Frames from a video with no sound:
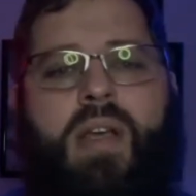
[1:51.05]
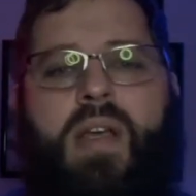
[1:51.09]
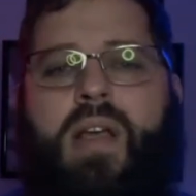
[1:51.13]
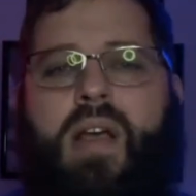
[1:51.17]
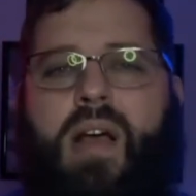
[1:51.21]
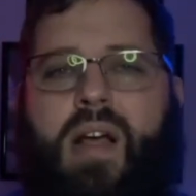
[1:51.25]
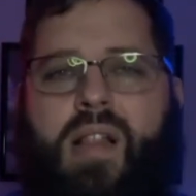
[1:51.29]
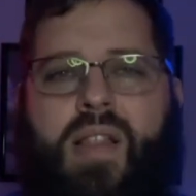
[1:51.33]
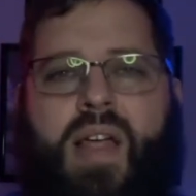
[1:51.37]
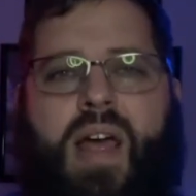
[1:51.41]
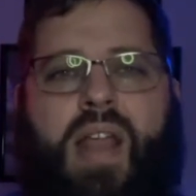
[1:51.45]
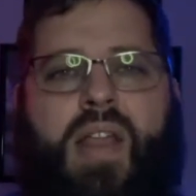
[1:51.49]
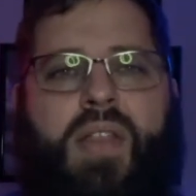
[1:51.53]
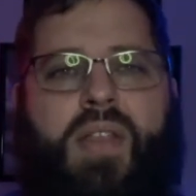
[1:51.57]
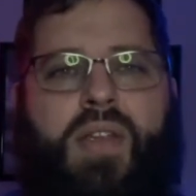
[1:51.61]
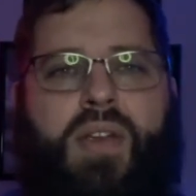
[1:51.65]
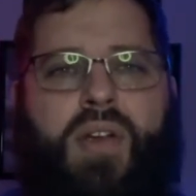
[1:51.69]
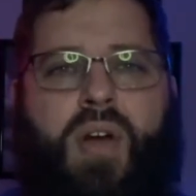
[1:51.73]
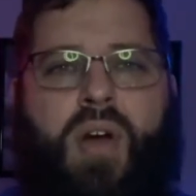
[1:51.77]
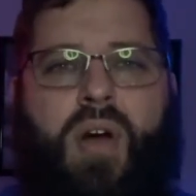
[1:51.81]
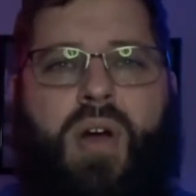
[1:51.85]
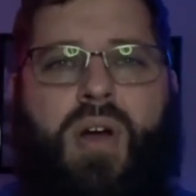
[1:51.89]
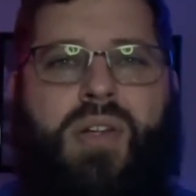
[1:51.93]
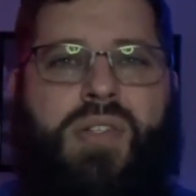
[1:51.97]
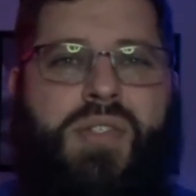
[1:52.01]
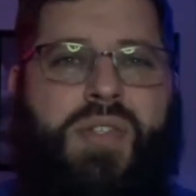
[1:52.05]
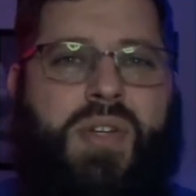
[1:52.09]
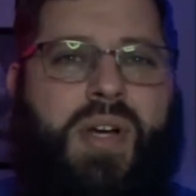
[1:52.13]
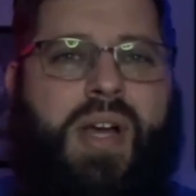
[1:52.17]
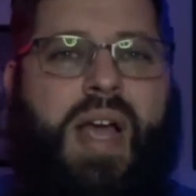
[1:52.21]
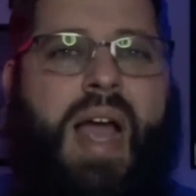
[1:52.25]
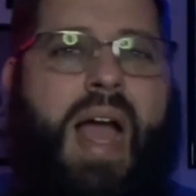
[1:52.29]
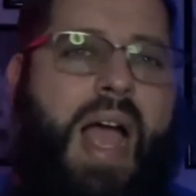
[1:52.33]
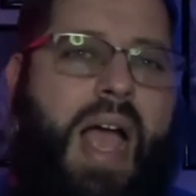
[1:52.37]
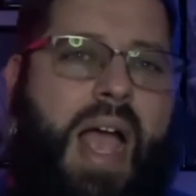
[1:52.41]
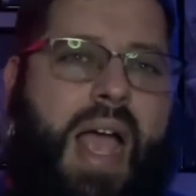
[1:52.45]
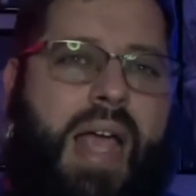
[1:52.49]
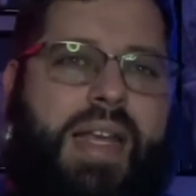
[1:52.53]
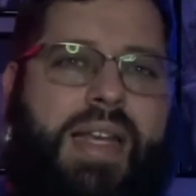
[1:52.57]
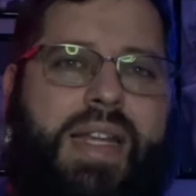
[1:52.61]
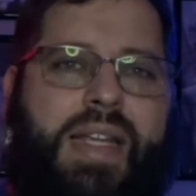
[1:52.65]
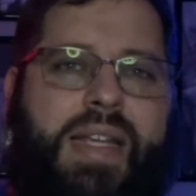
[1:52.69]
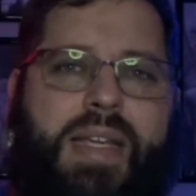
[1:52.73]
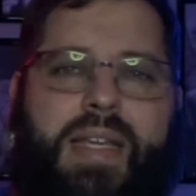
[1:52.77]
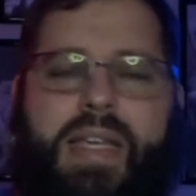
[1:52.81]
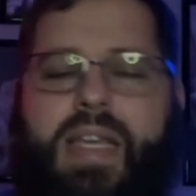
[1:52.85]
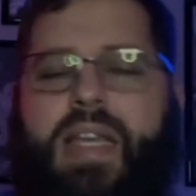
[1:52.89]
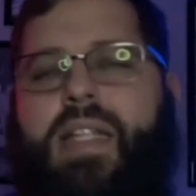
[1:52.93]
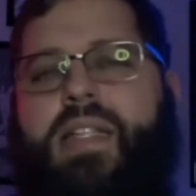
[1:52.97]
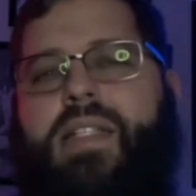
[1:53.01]
A lot of the cars are kind
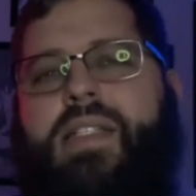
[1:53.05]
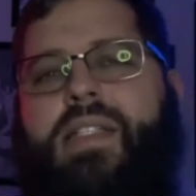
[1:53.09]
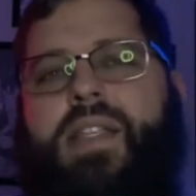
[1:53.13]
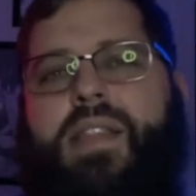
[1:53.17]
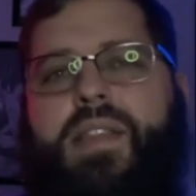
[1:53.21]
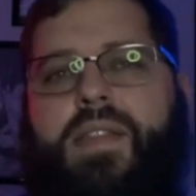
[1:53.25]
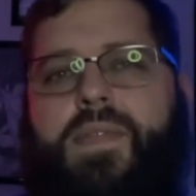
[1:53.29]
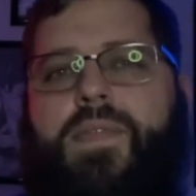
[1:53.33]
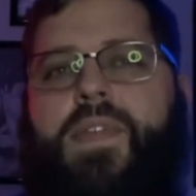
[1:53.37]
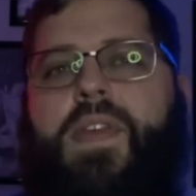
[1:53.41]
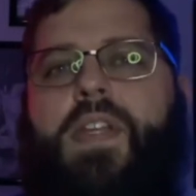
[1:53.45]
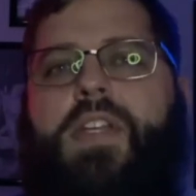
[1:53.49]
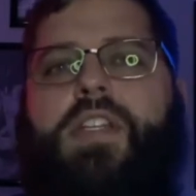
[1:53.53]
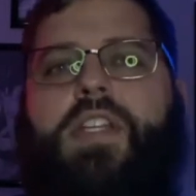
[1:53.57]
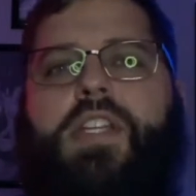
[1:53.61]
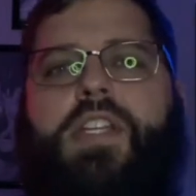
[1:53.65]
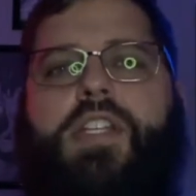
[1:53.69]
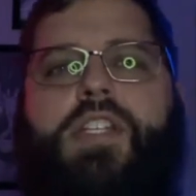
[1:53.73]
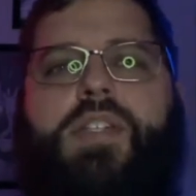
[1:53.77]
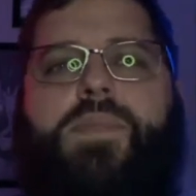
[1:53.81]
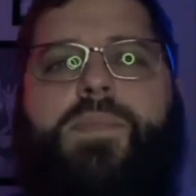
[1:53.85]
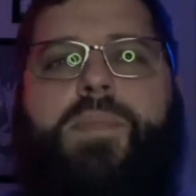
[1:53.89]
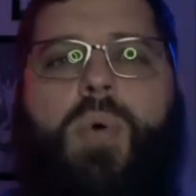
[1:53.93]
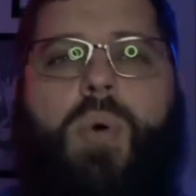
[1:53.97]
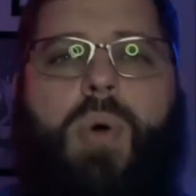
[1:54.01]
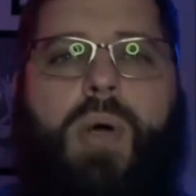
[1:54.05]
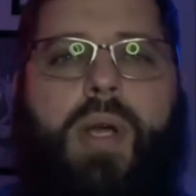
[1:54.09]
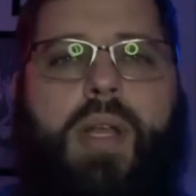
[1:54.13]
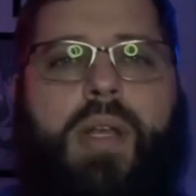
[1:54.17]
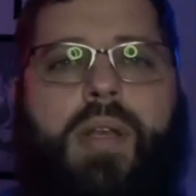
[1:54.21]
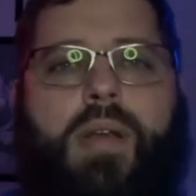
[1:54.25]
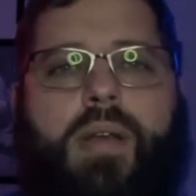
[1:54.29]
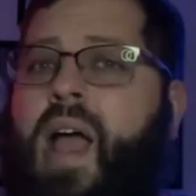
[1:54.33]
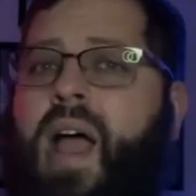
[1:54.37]
of getting to the vintage point.